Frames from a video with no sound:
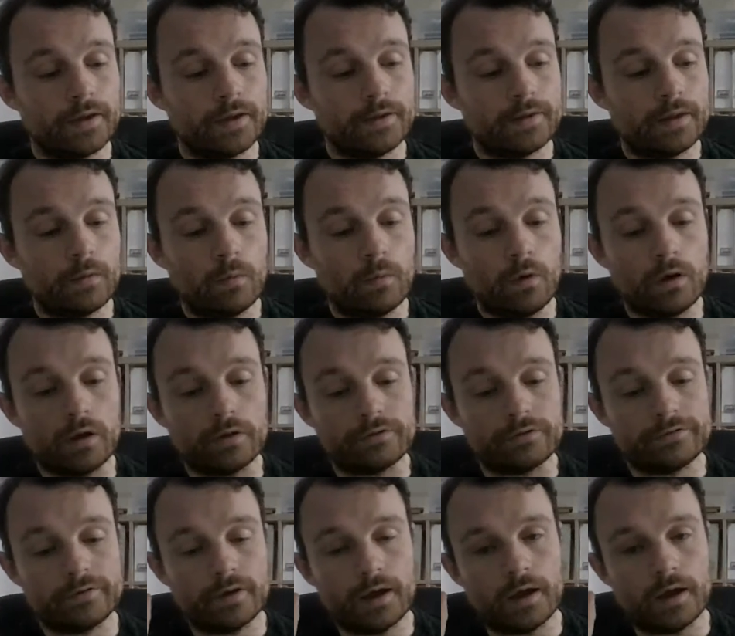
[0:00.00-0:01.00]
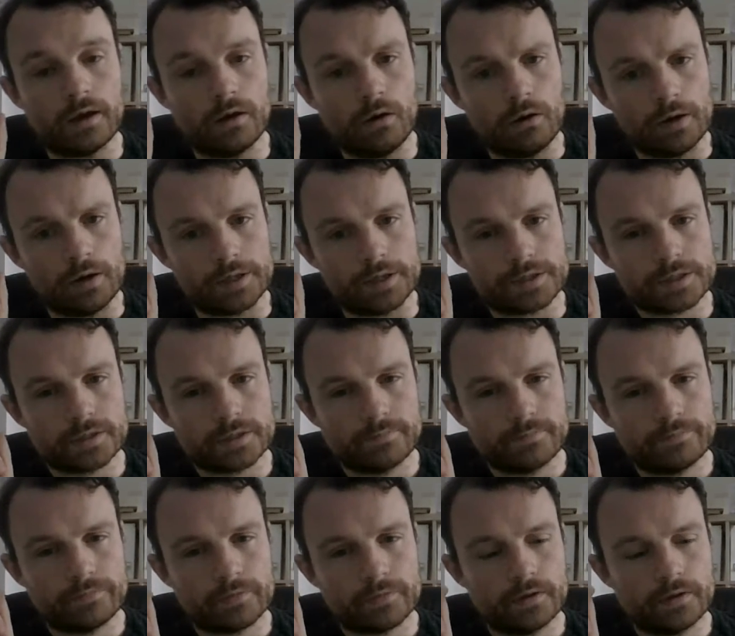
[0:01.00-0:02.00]
There was, to her knowledge,
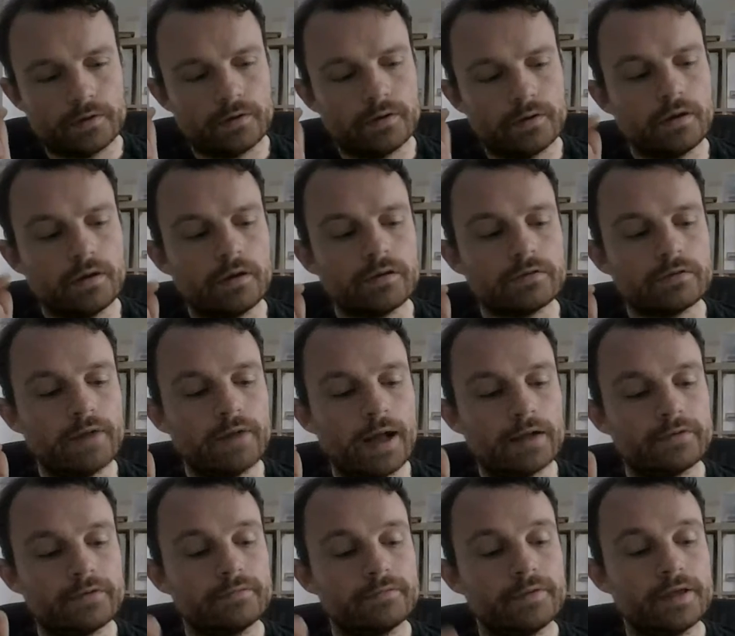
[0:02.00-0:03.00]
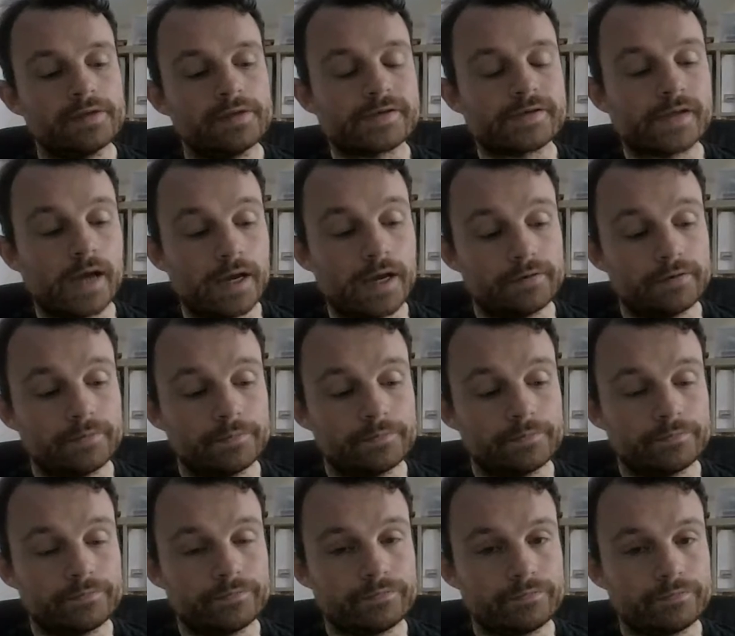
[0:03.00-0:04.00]
no threat in sight.
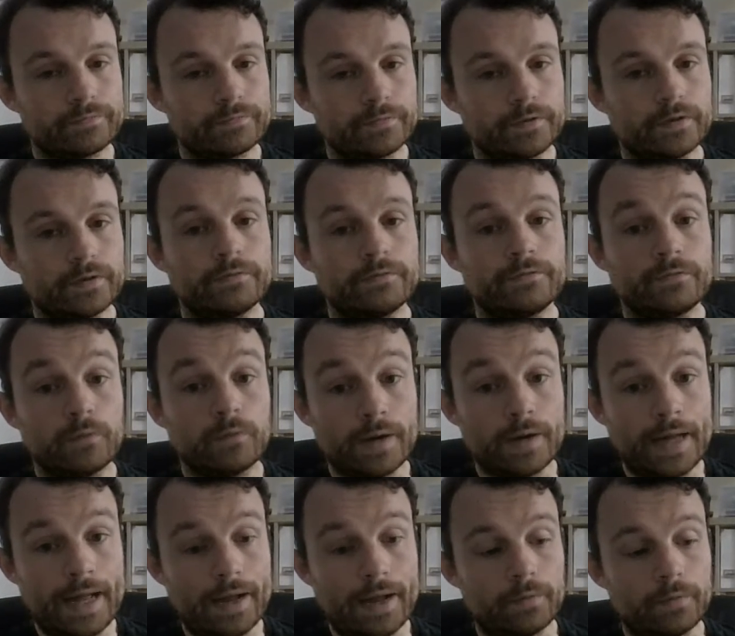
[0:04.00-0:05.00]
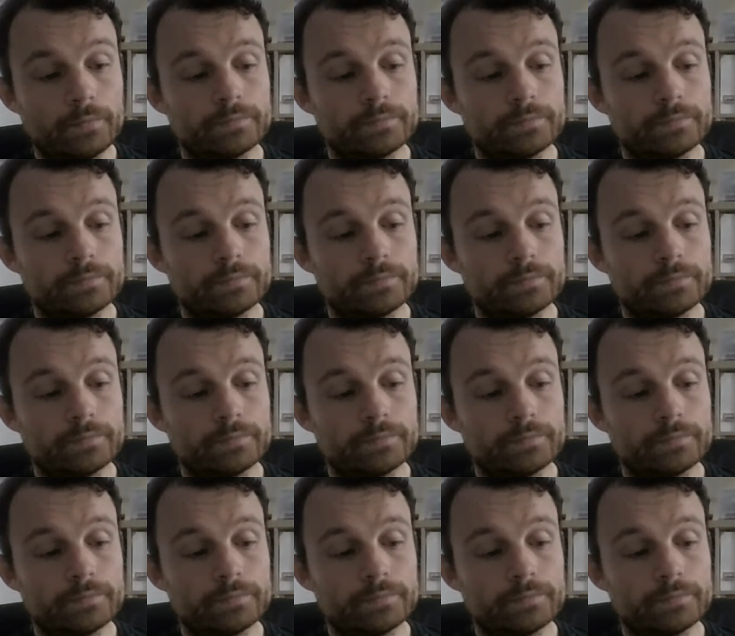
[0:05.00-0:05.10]
For now.